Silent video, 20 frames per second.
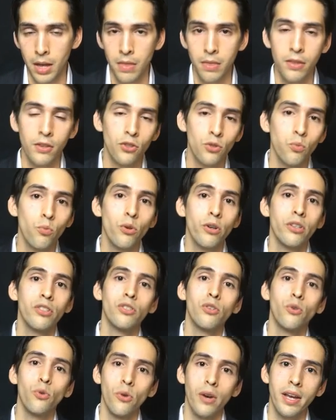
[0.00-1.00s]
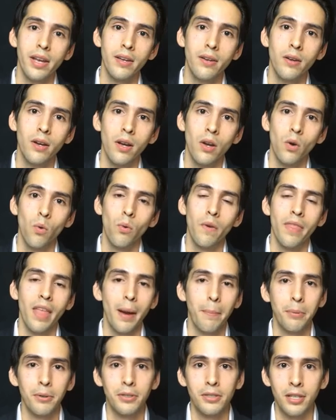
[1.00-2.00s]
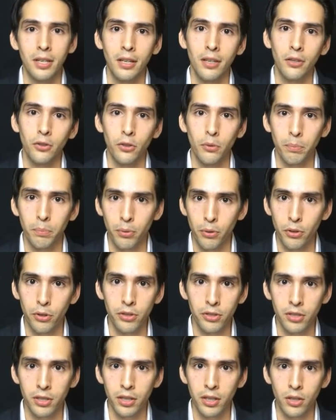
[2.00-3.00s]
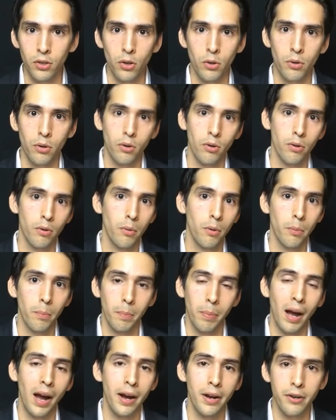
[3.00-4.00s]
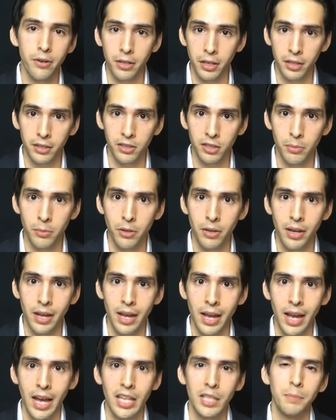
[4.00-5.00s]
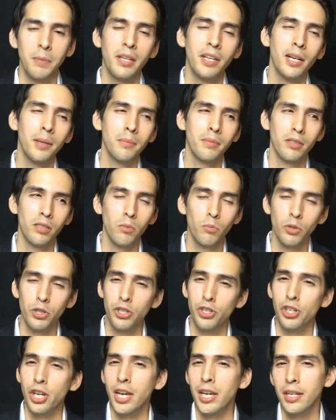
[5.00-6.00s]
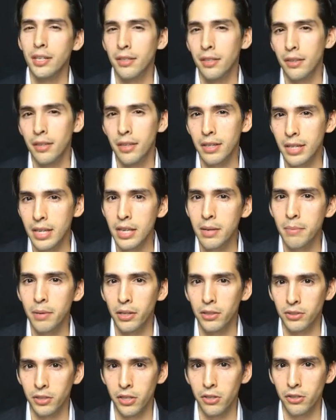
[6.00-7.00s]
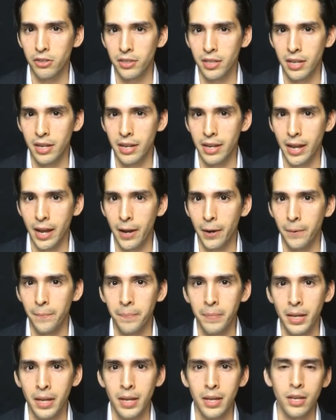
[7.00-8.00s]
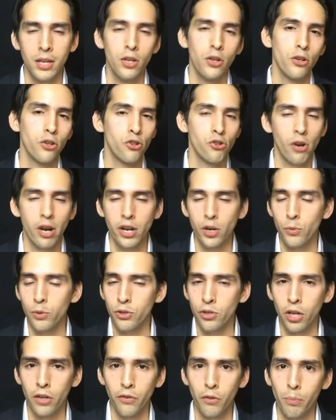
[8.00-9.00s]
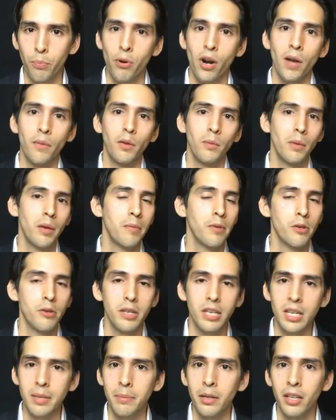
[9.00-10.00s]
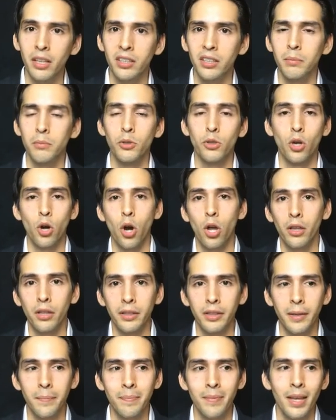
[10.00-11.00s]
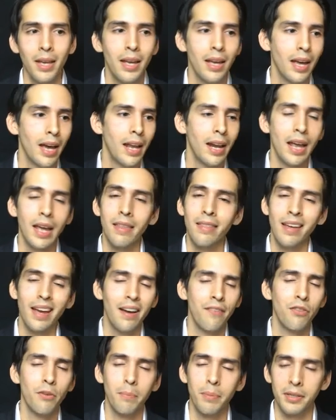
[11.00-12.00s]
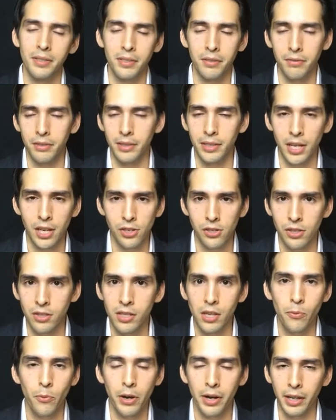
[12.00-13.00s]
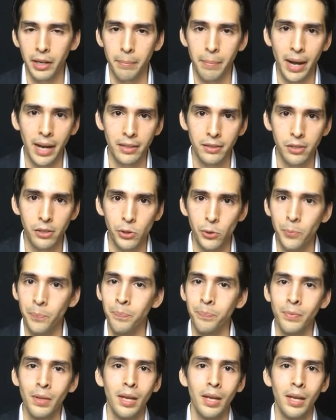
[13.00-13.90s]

This works great when that particular person or buyer or customer has become somewhat jaded to the emails that you're sending out. You know, you're trying to resolve the problem, maybe you're emailing them, you're calling them, and hey, they have the best of intentions, they want to get back to you,